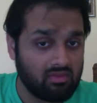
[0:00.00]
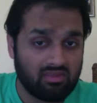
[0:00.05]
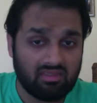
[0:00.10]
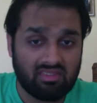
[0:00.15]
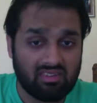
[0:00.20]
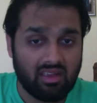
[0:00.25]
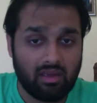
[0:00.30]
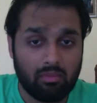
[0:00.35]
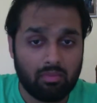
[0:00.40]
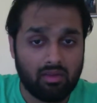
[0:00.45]

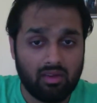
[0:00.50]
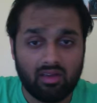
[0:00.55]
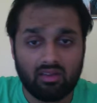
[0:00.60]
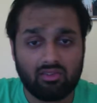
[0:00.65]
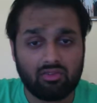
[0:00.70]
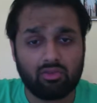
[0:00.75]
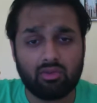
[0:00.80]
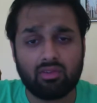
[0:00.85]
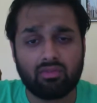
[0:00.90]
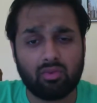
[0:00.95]
Same thing,
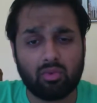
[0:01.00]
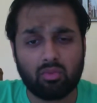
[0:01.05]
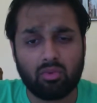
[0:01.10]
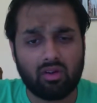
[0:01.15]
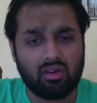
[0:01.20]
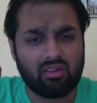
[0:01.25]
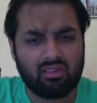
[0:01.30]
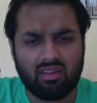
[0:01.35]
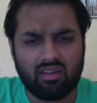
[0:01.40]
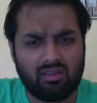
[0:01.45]
two different
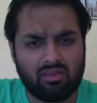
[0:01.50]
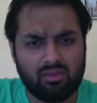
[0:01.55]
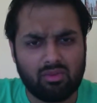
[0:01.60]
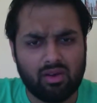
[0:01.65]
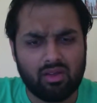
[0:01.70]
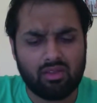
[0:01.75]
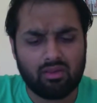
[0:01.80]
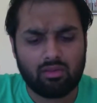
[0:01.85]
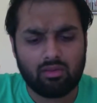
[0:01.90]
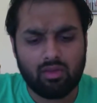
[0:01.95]
words. I don't know
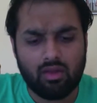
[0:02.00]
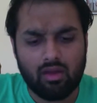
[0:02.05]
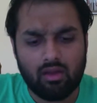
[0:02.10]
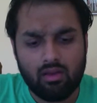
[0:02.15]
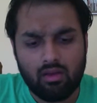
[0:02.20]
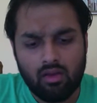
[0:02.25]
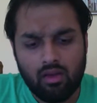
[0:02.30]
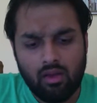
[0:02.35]
why they do that.